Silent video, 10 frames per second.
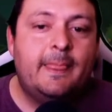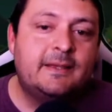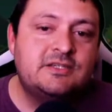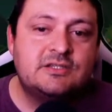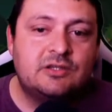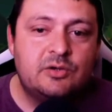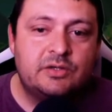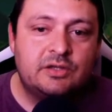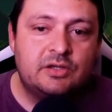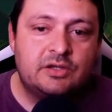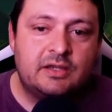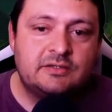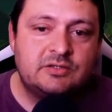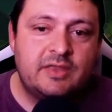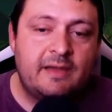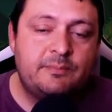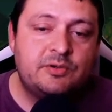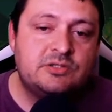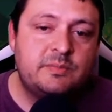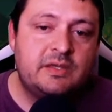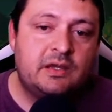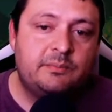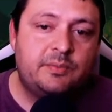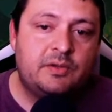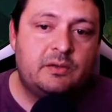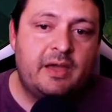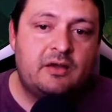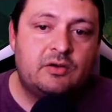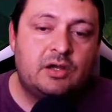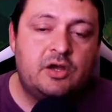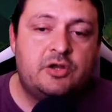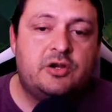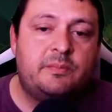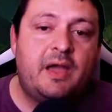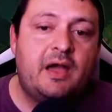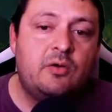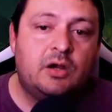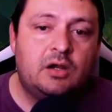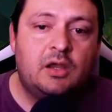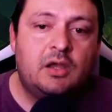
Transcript: Let's just go and look. So that pushed me up about one hundred power.